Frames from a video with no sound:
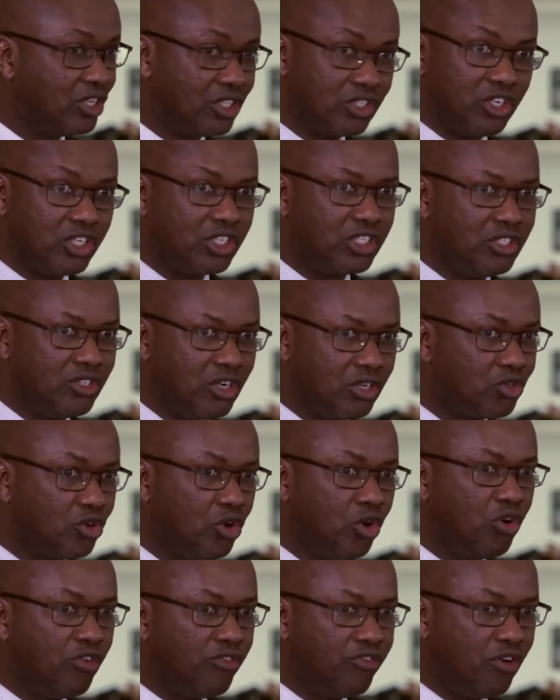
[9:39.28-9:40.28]
Just not
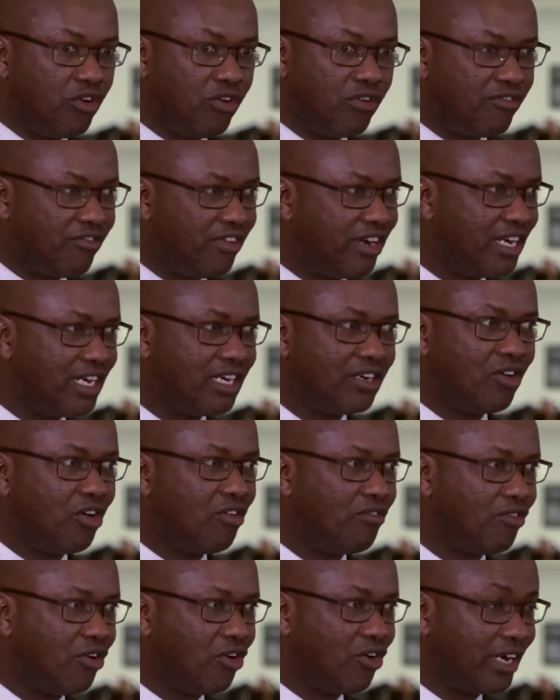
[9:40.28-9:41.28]
go for fun
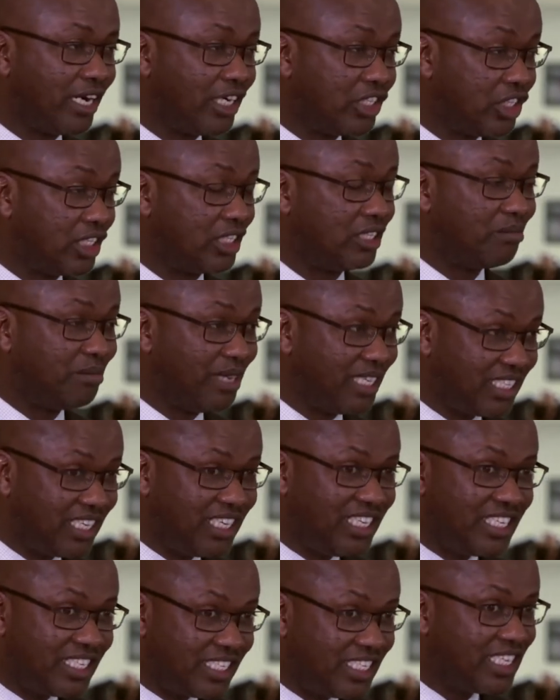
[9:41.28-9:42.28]
or for gadget, but
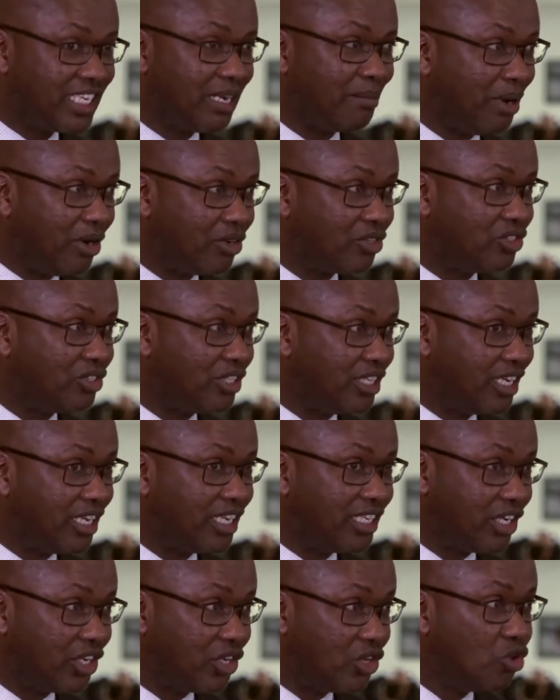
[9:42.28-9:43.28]
think about
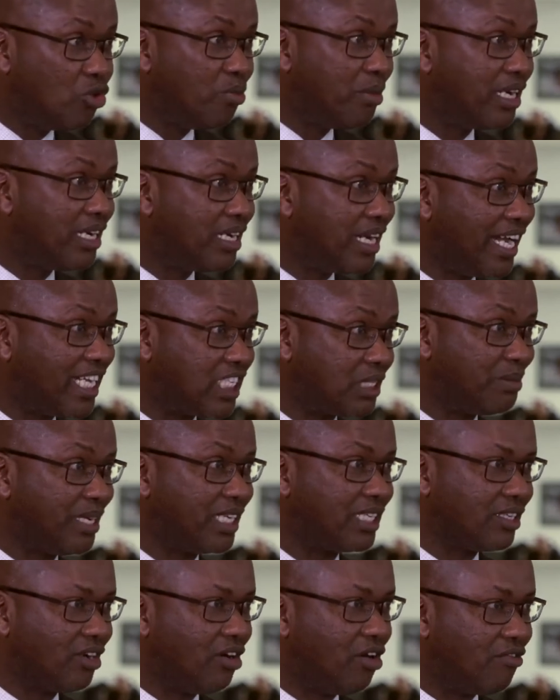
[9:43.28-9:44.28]
the, the human
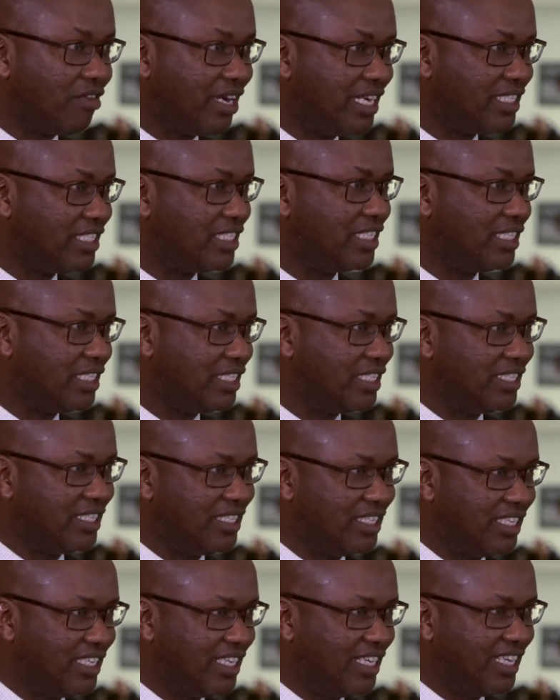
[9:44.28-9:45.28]
aspect of ICT.
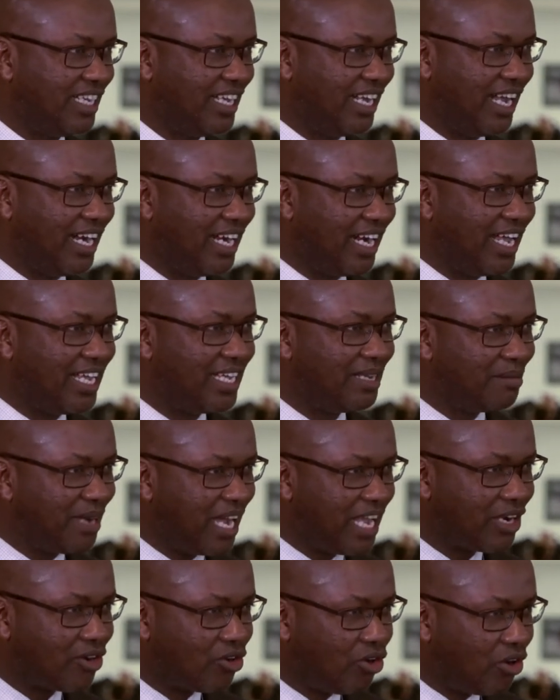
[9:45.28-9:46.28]
And I,
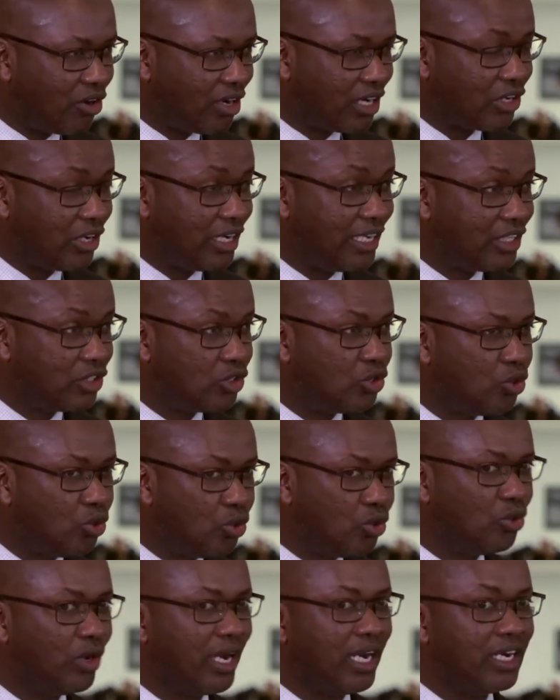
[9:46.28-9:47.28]
I congratulate
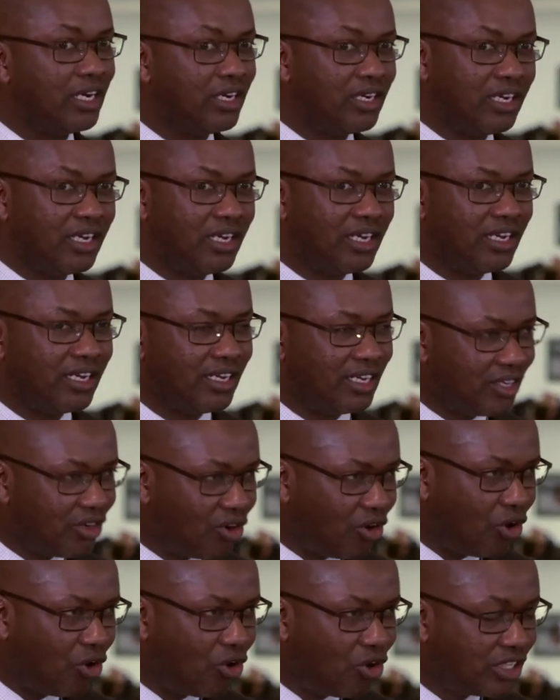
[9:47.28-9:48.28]
you and uh,
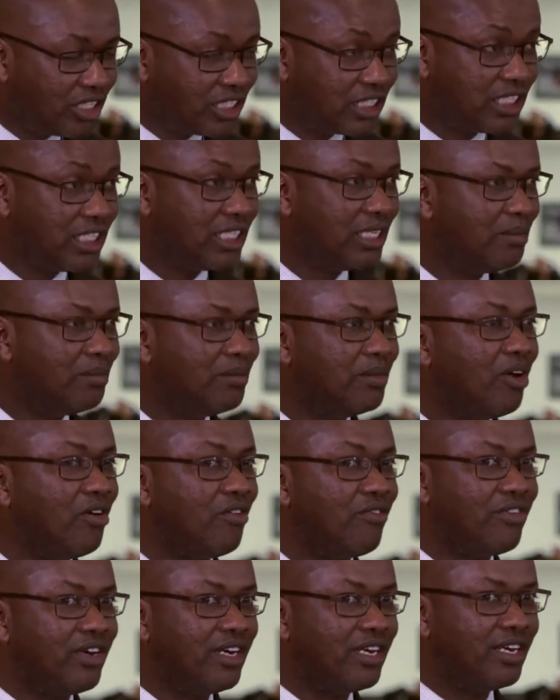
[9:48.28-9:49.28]
all the team
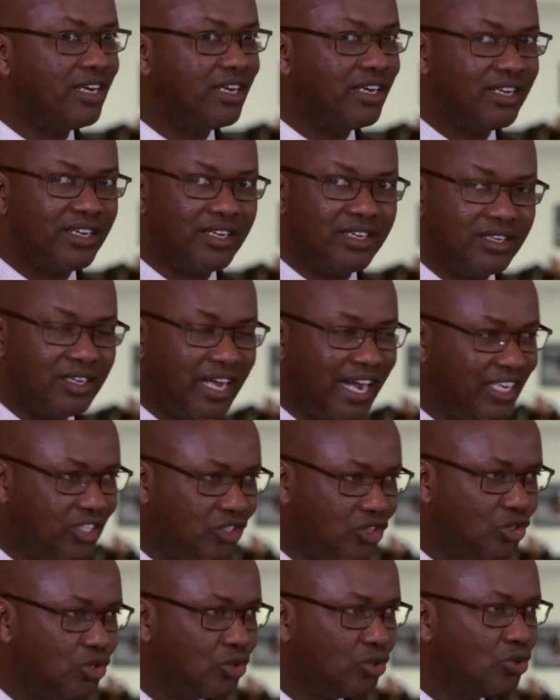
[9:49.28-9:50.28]
of uh,
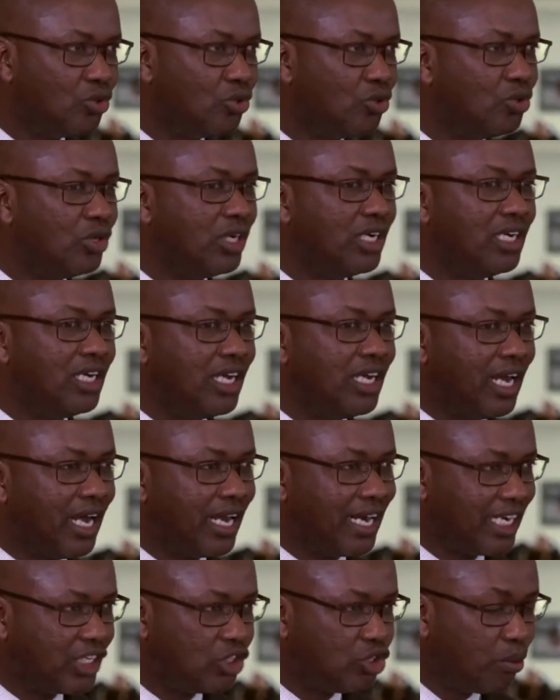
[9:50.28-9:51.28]
ITU,
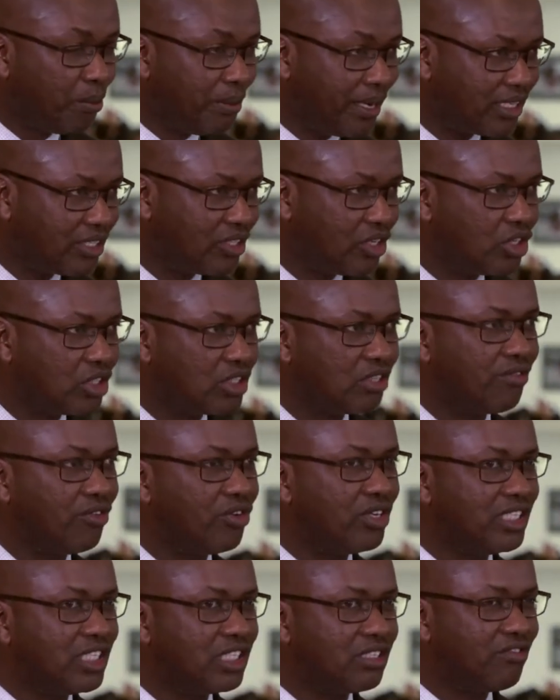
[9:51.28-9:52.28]
and at you partners
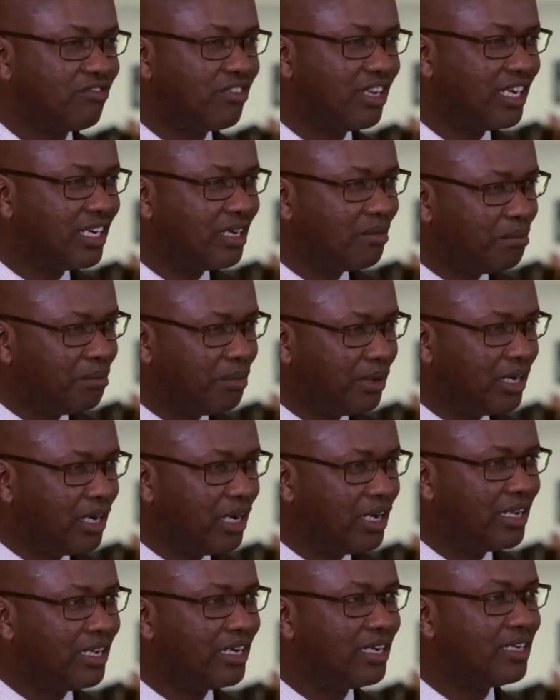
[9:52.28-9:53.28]
for this very
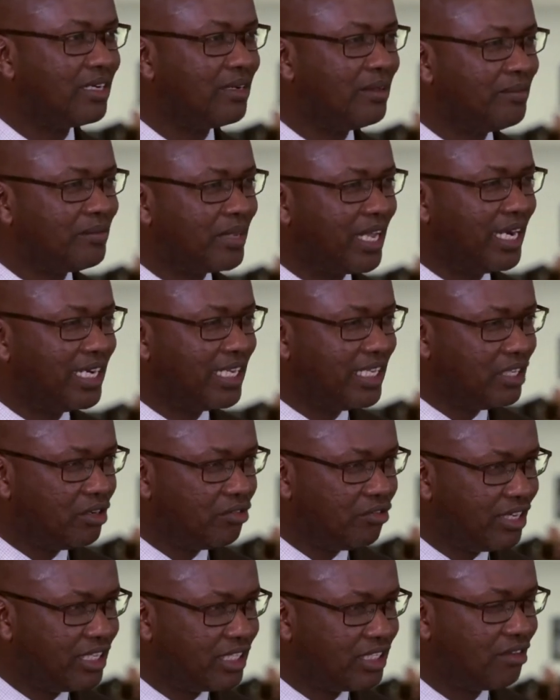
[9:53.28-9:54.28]
brilliant and
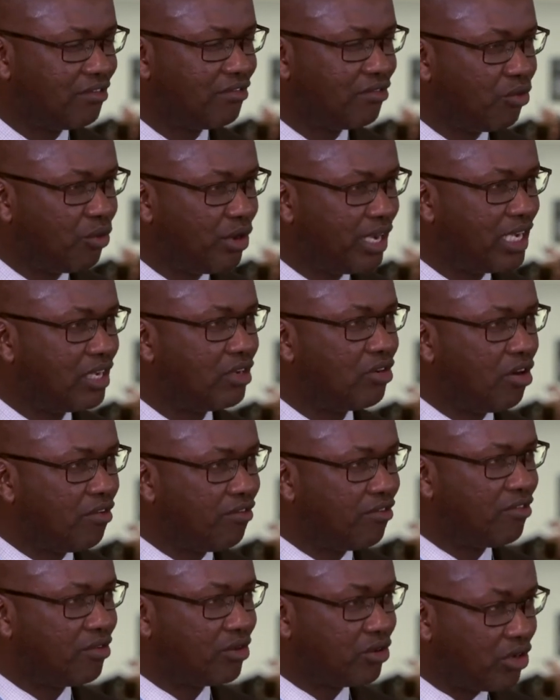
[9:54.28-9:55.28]
innovative way
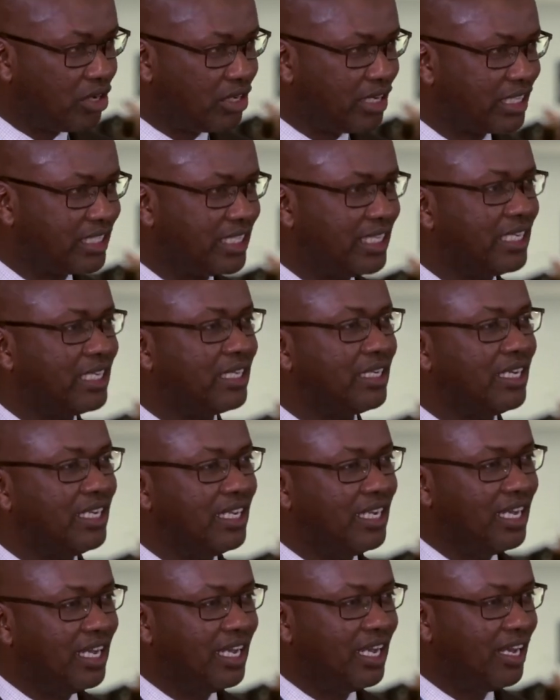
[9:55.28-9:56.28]
of conducting
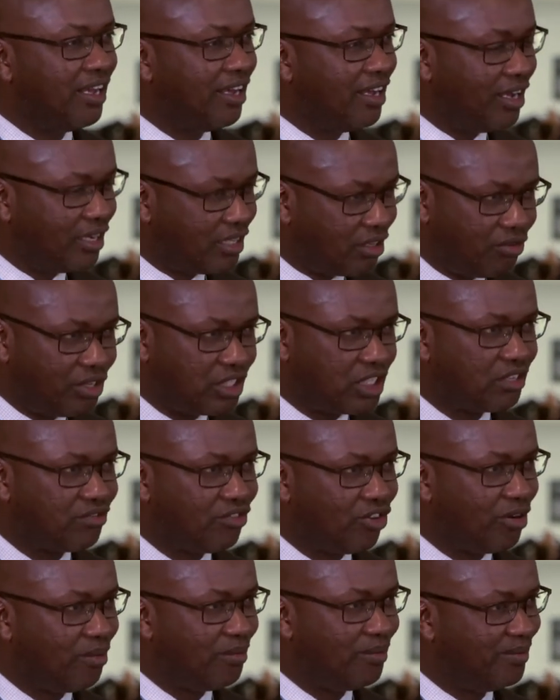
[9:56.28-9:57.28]
uh, the WSIS
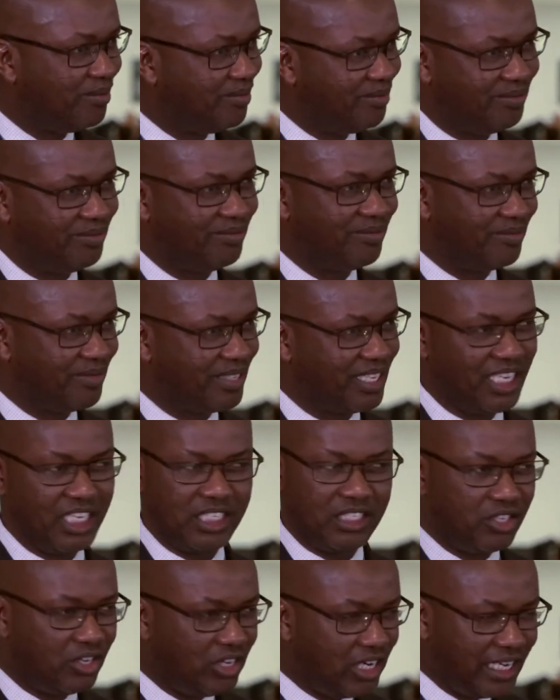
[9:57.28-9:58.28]
Forum.
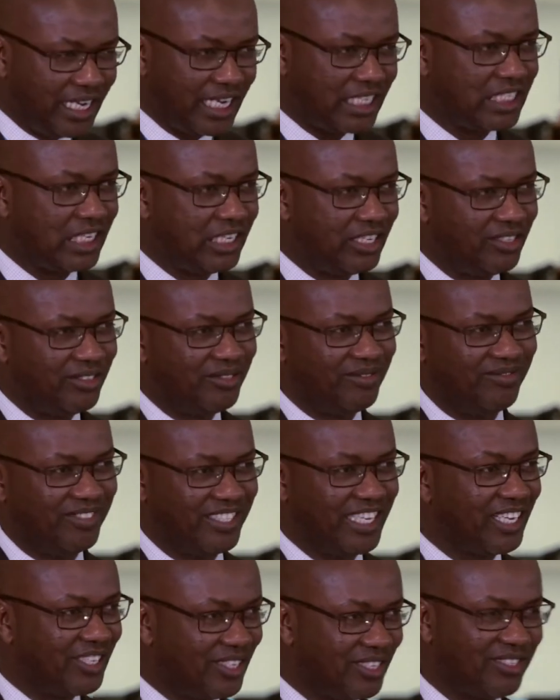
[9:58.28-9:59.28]
It's really excellent.
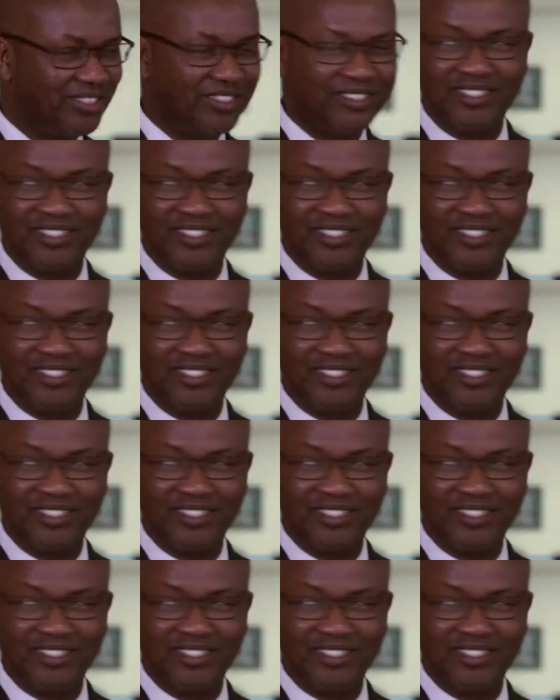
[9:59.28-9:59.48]
Thank you.